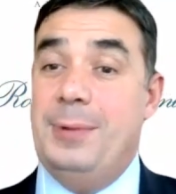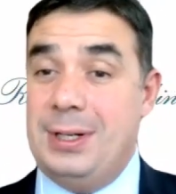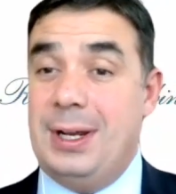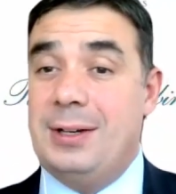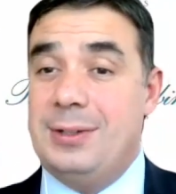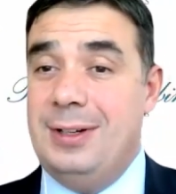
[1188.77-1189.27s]

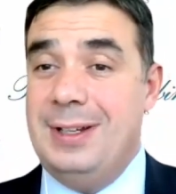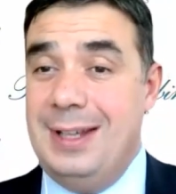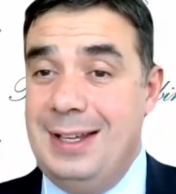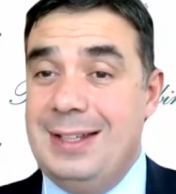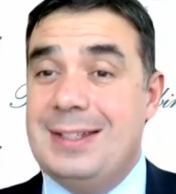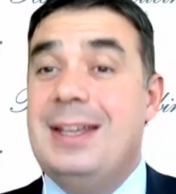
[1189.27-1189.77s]
which
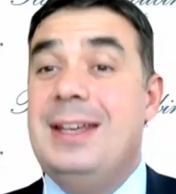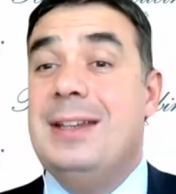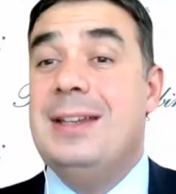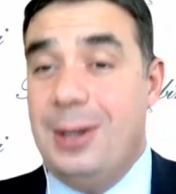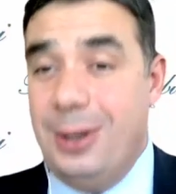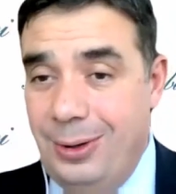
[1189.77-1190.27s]
actually is
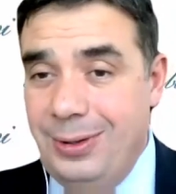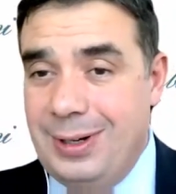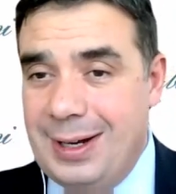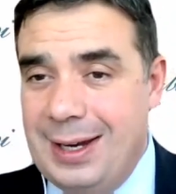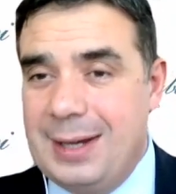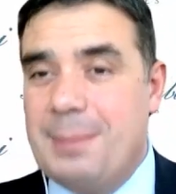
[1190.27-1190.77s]
in the
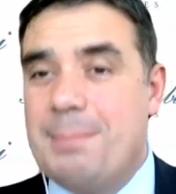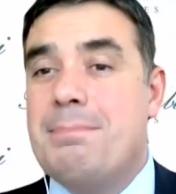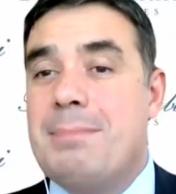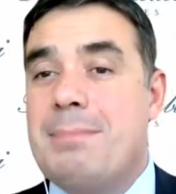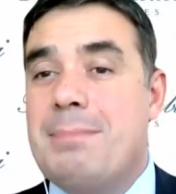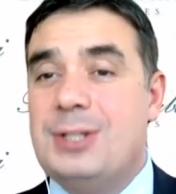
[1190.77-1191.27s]
long run
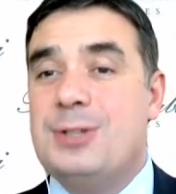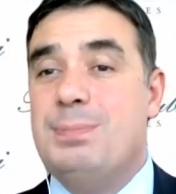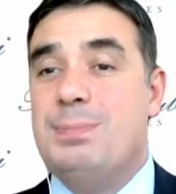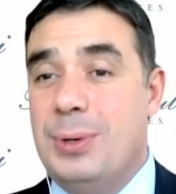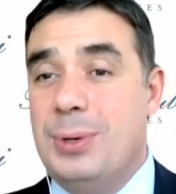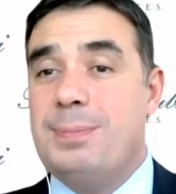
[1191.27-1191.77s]
much
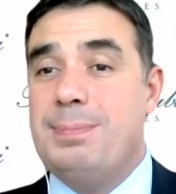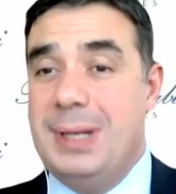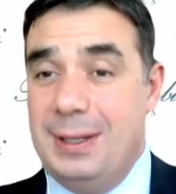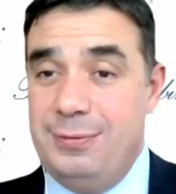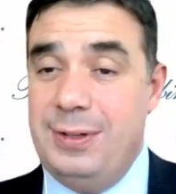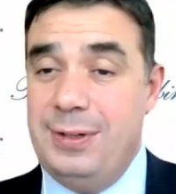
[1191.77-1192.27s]
more
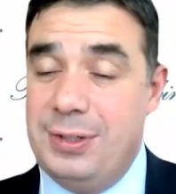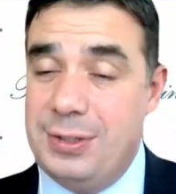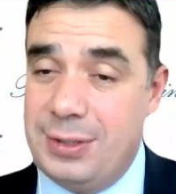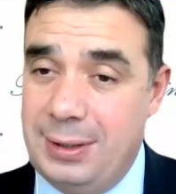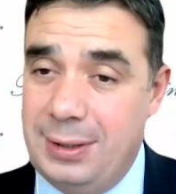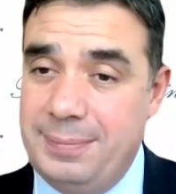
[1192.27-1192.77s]

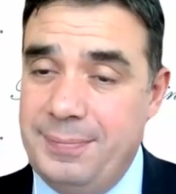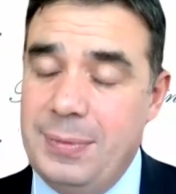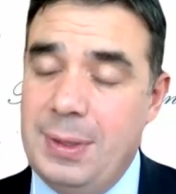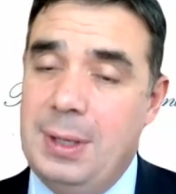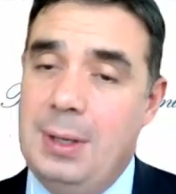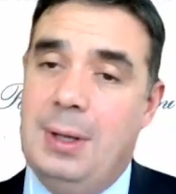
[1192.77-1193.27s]
beneficial
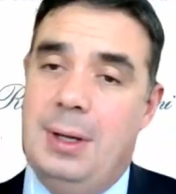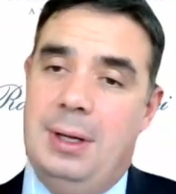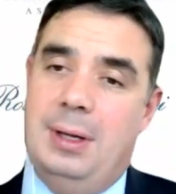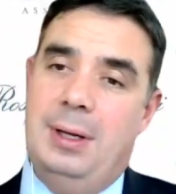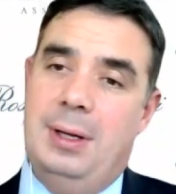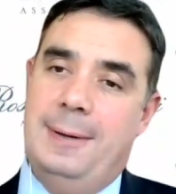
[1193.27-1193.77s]

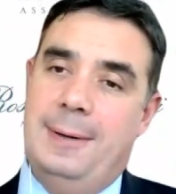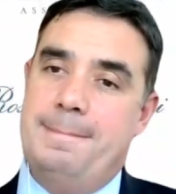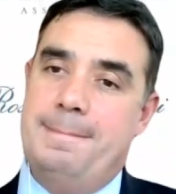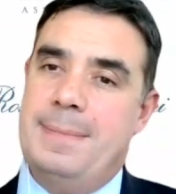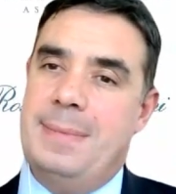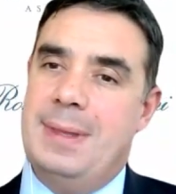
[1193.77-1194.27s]

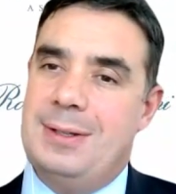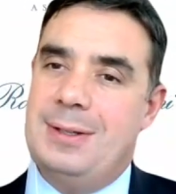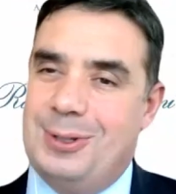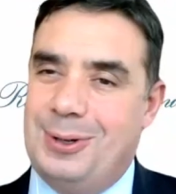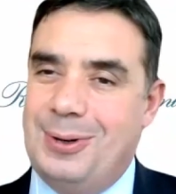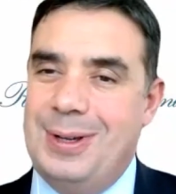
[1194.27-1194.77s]

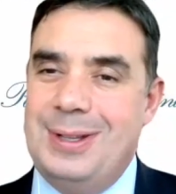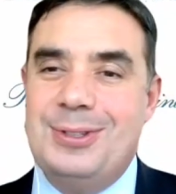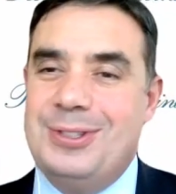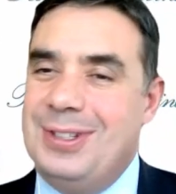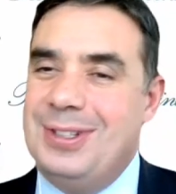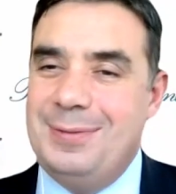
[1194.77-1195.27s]
So
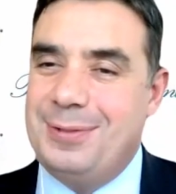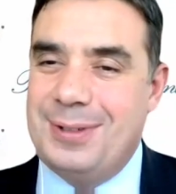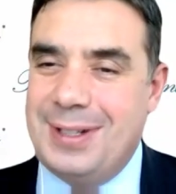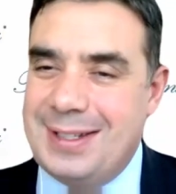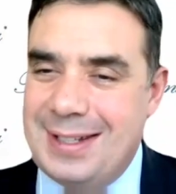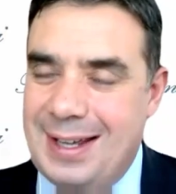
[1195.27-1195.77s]
you see,
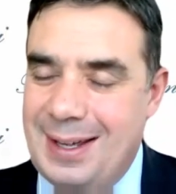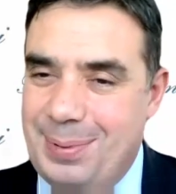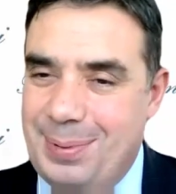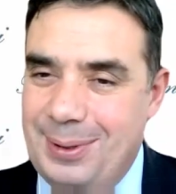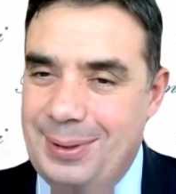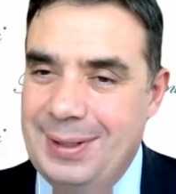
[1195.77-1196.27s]
for
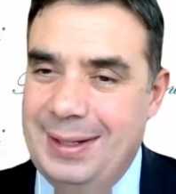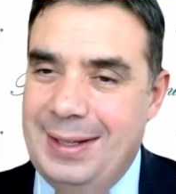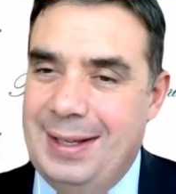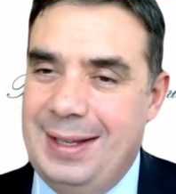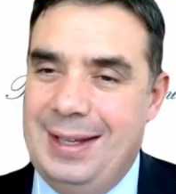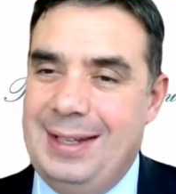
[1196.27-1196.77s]
example,
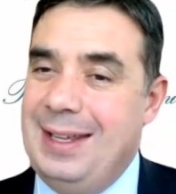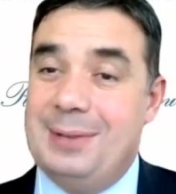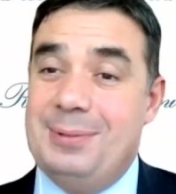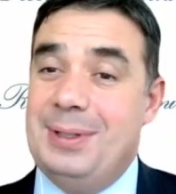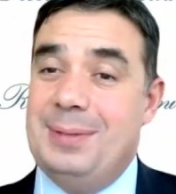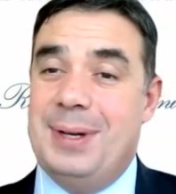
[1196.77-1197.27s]
in
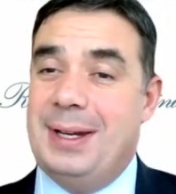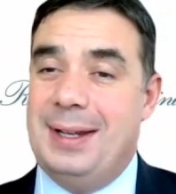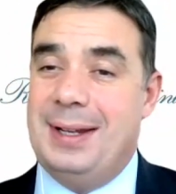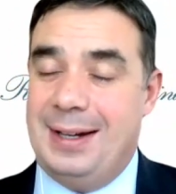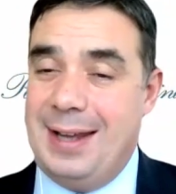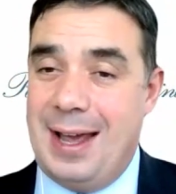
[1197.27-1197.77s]
the equity
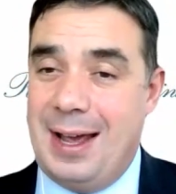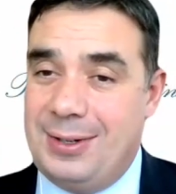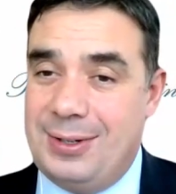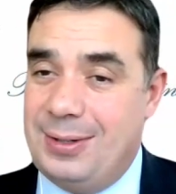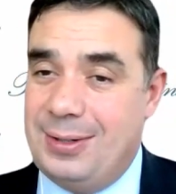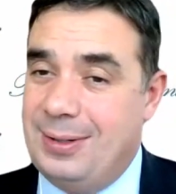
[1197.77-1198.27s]
market
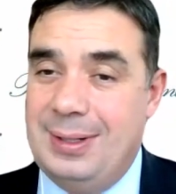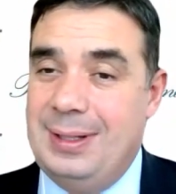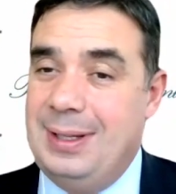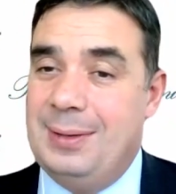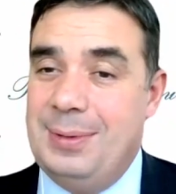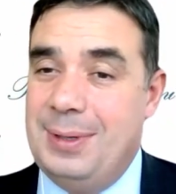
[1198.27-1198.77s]

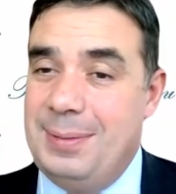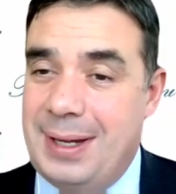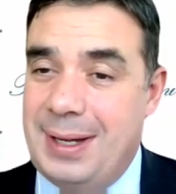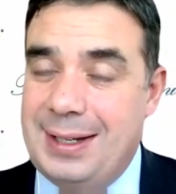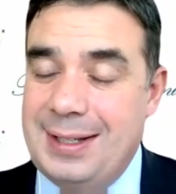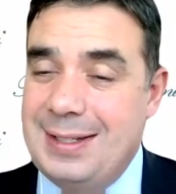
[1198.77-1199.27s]
reaction, equity
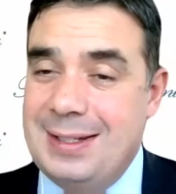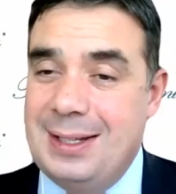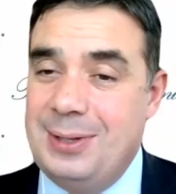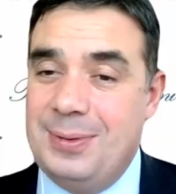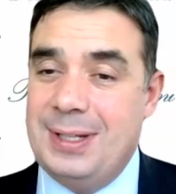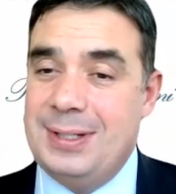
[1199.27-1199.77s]
markets
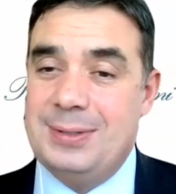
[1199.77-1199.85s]
in the